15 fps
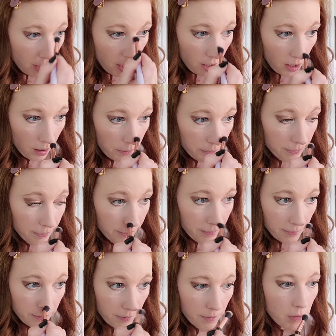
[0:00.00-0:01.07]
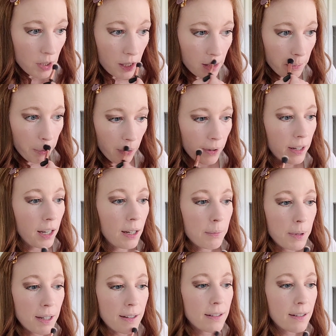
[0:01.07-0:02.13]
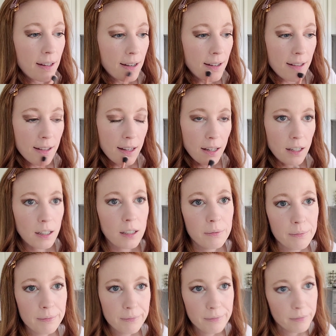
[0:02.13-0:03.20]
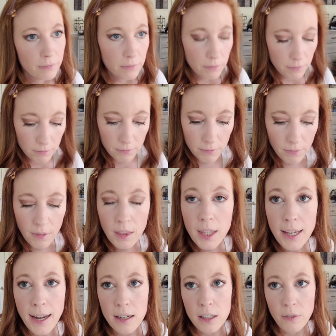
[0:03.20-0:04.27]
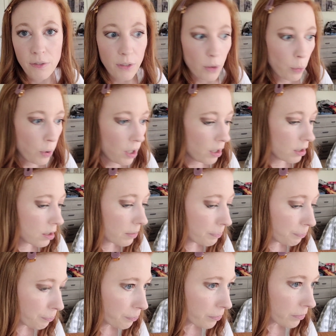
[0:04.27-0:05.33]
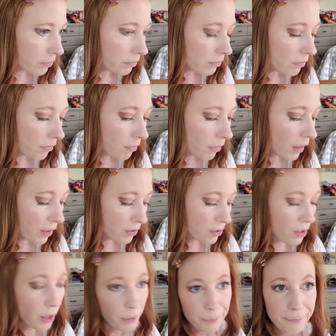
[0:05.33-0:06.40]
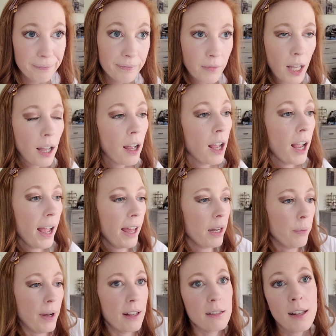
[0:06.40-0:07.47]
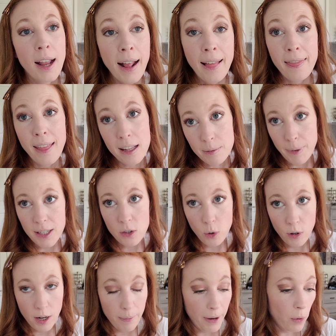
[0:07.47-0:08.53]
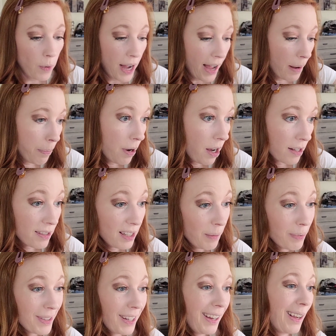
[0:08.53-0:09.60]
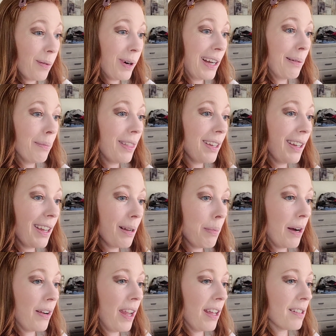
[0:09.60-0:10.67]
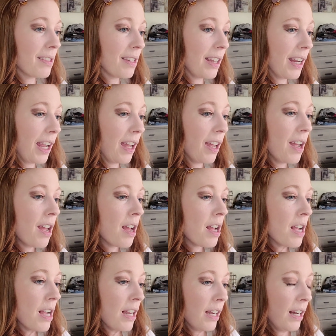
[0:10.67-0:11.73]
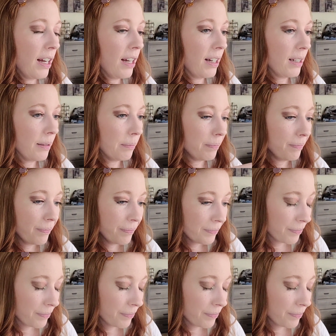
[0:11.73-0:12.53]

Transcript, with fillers: you know, disappointing, but not like the end of the world. So anyways, that's my story about why I paused Ipsy and why I'm thinking about canceling it. Um,